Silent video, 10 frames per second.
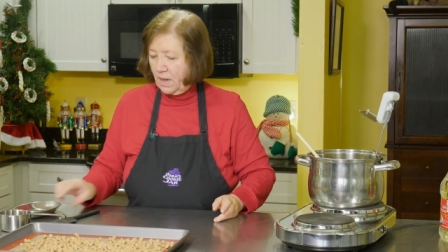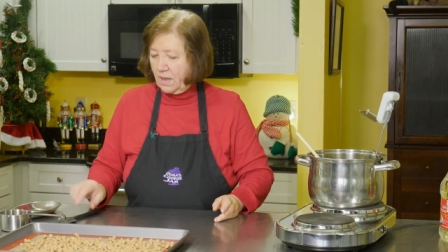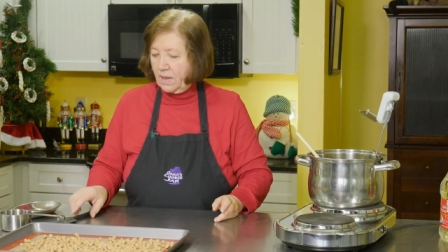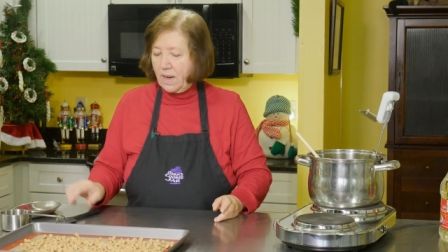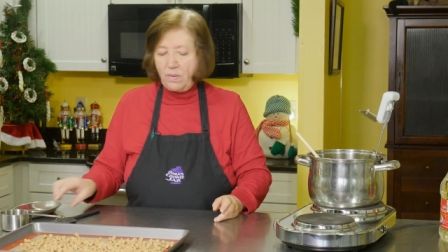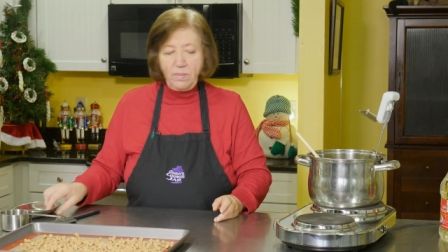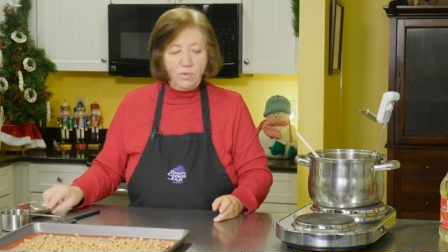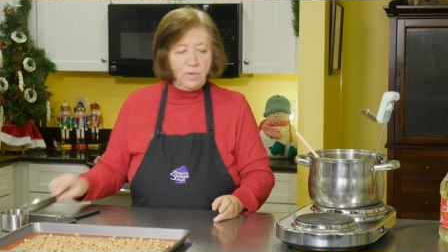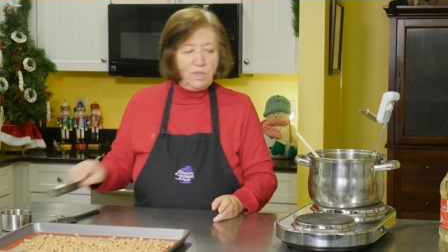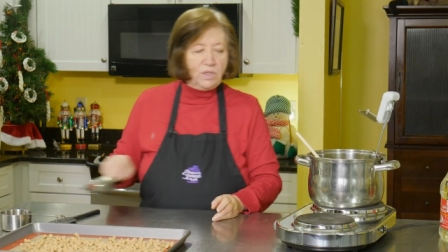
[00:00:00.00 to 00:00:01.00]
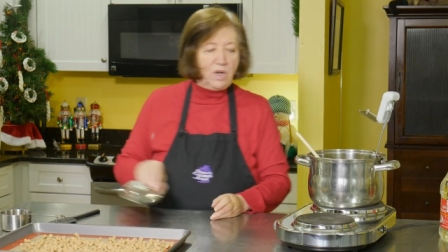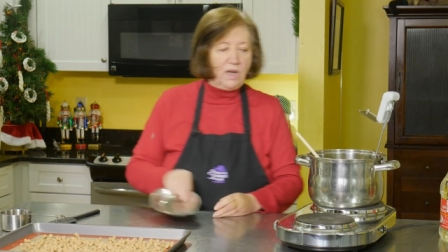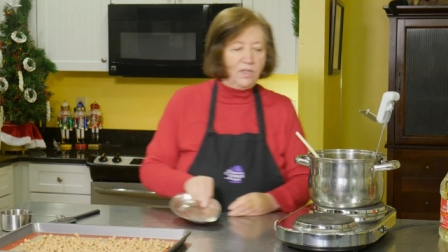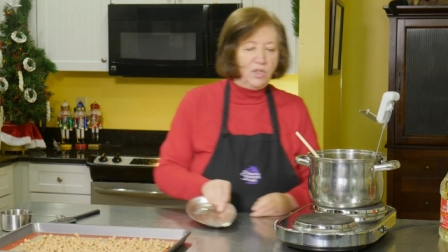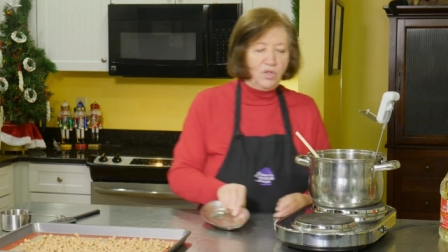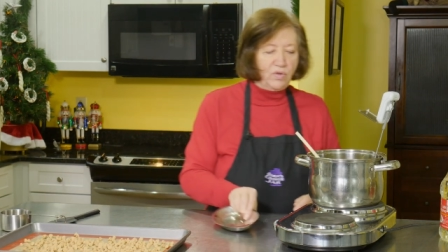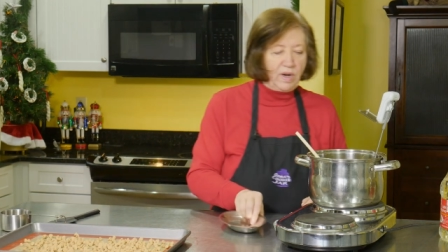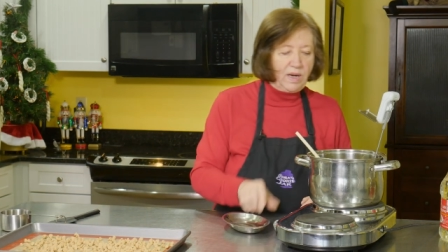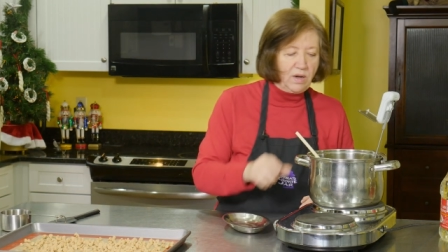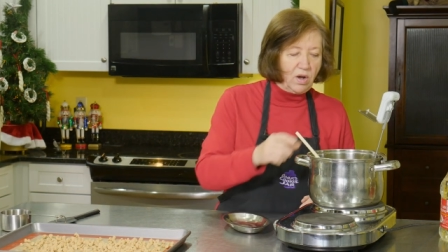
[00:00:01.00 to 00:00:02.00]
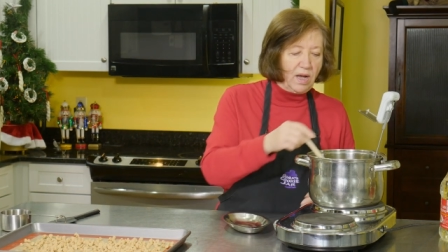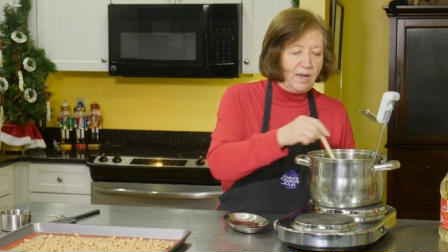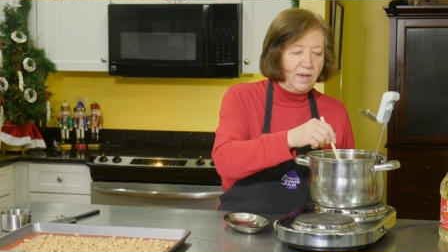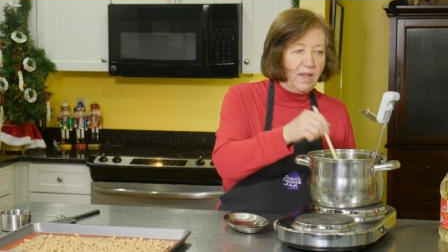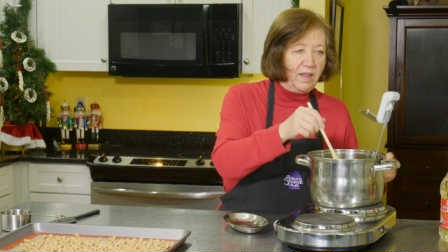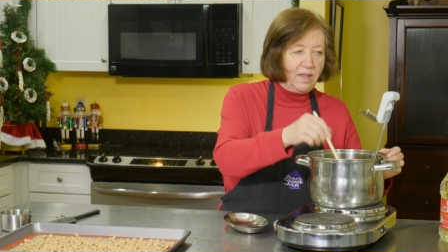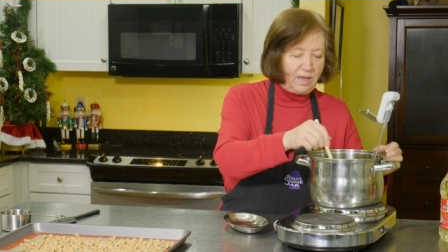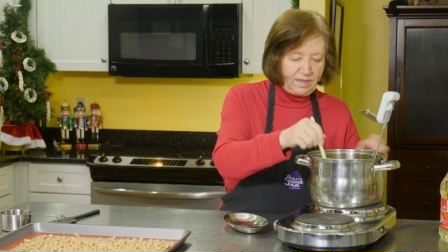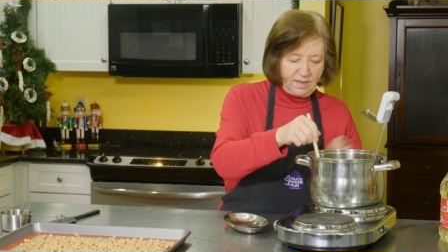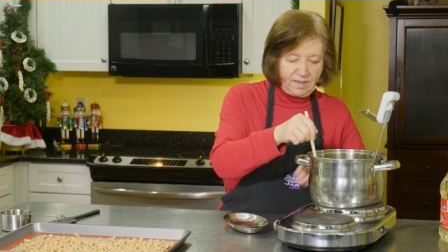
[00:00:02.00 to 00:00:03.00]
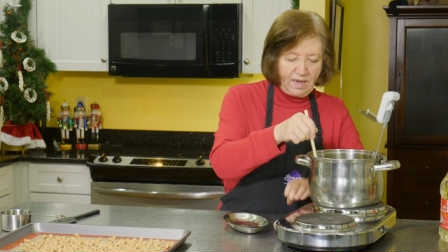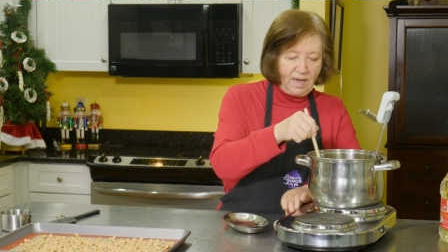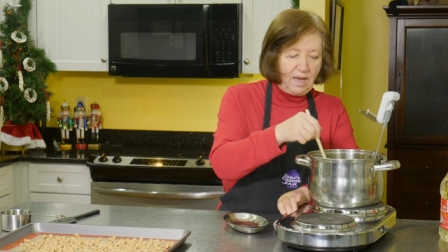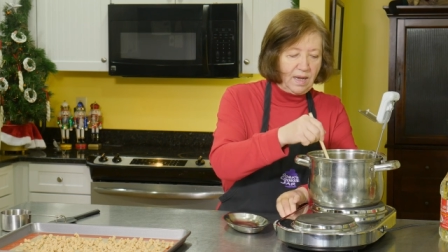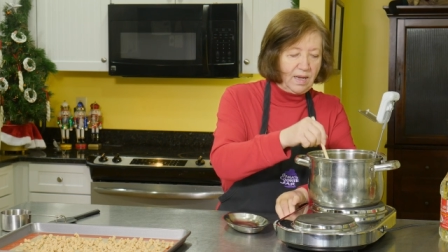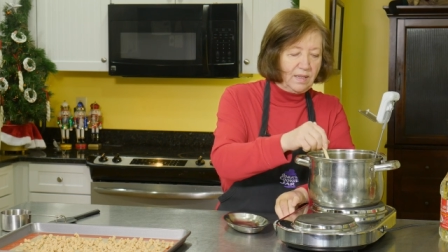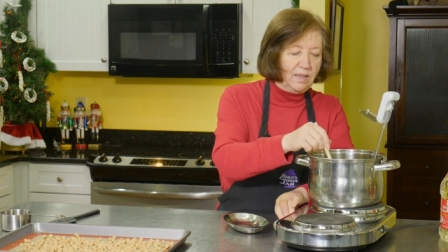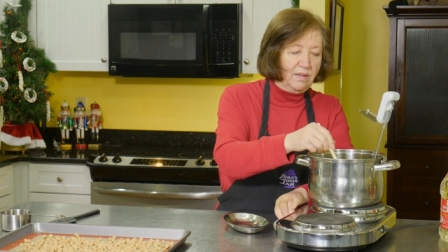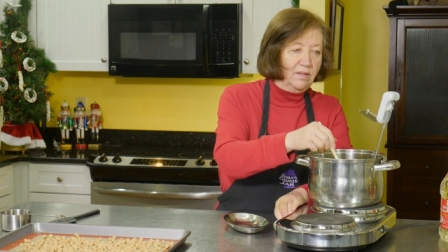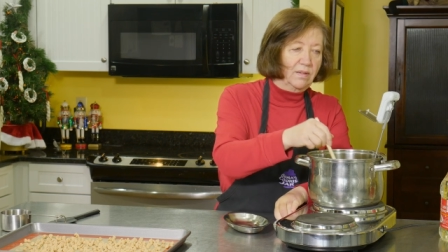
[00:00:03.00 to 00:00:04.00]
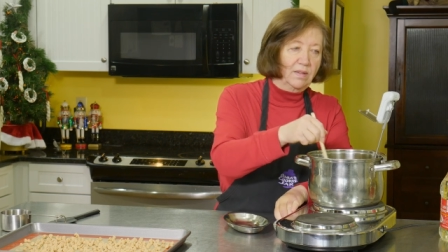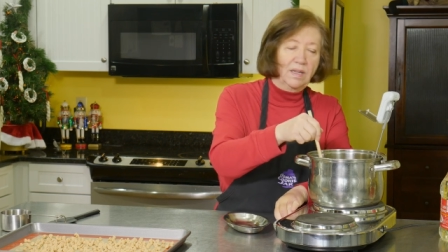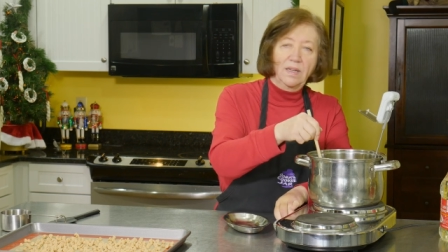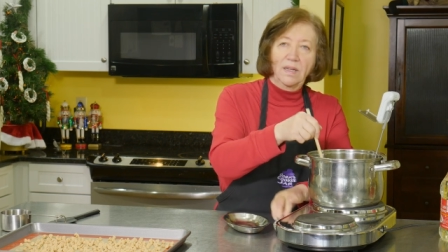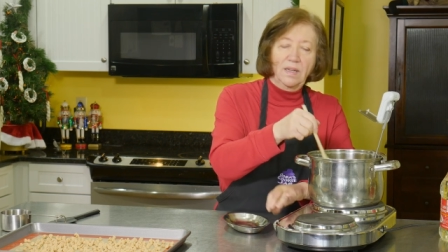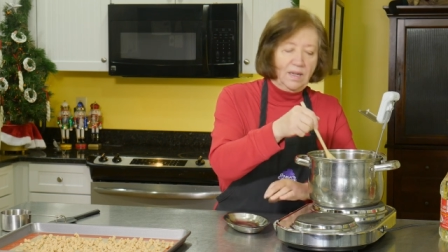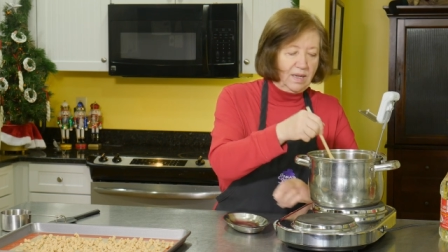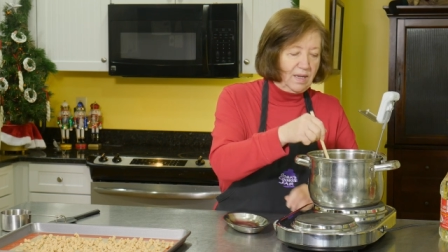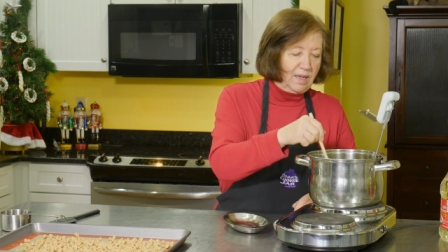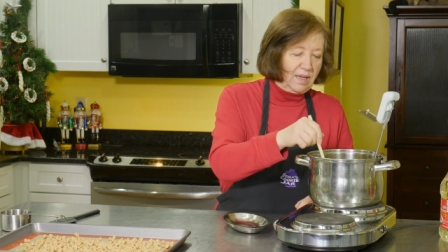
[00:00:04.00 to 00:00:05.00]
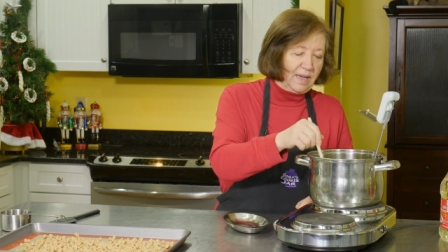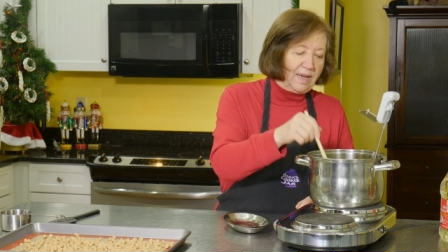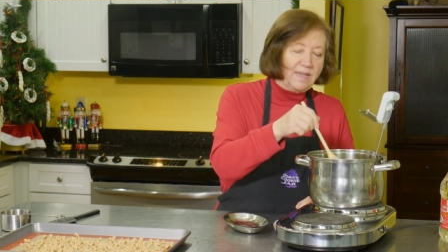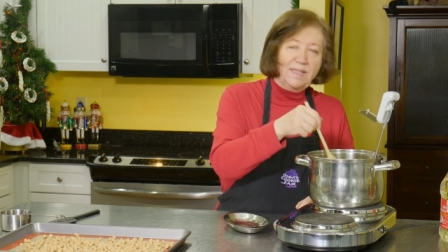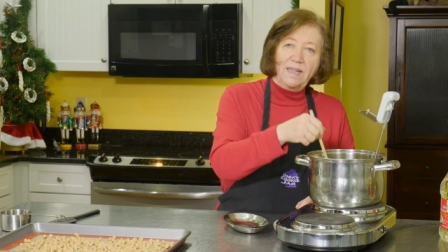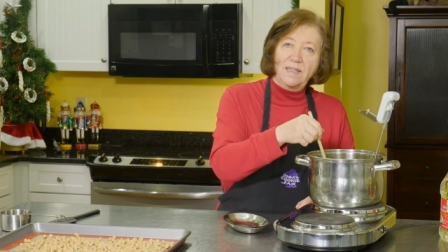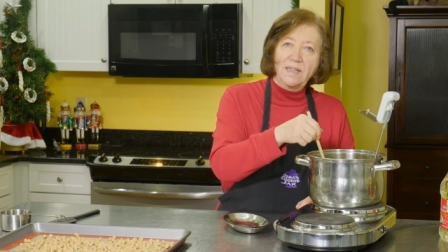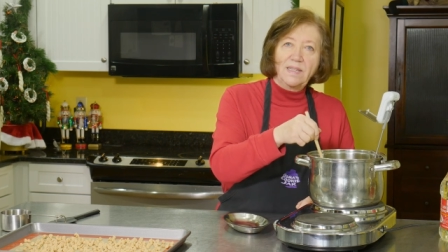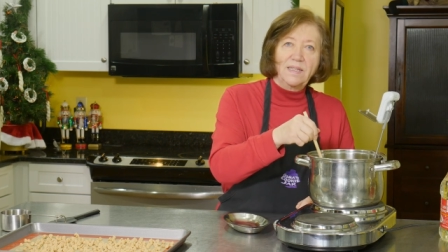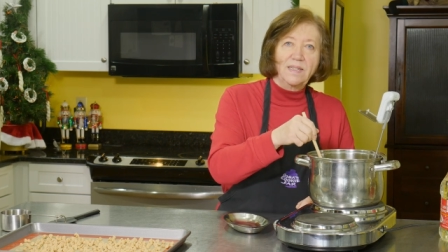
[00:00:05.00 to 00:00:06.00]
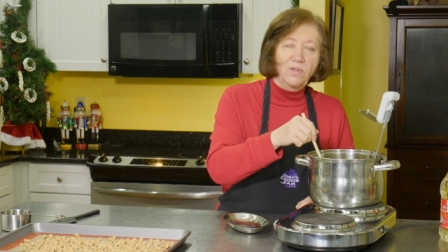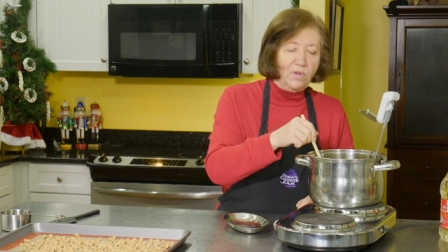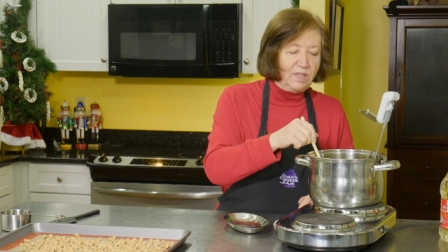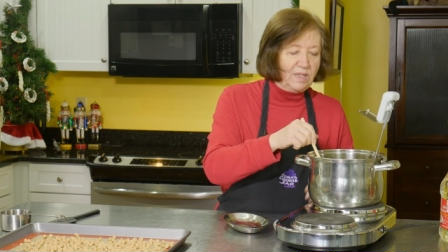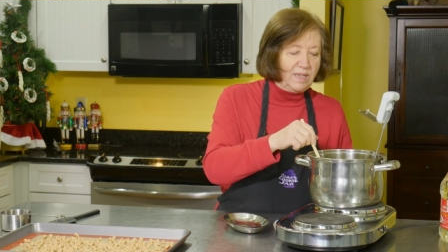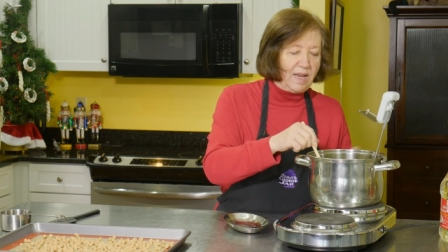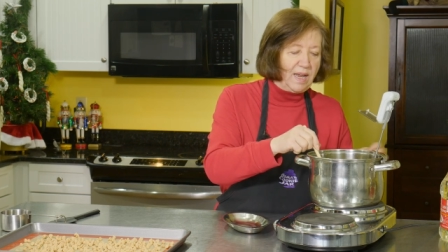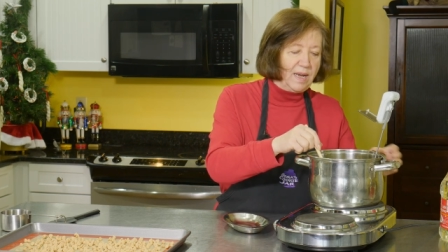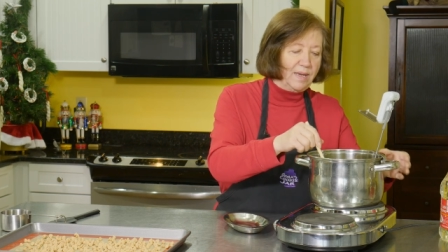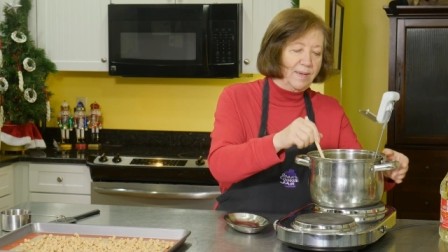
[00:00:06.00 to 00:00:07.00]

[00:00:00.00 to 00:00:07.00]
And now I'm going to concentrate on this. And like I said, this is going to take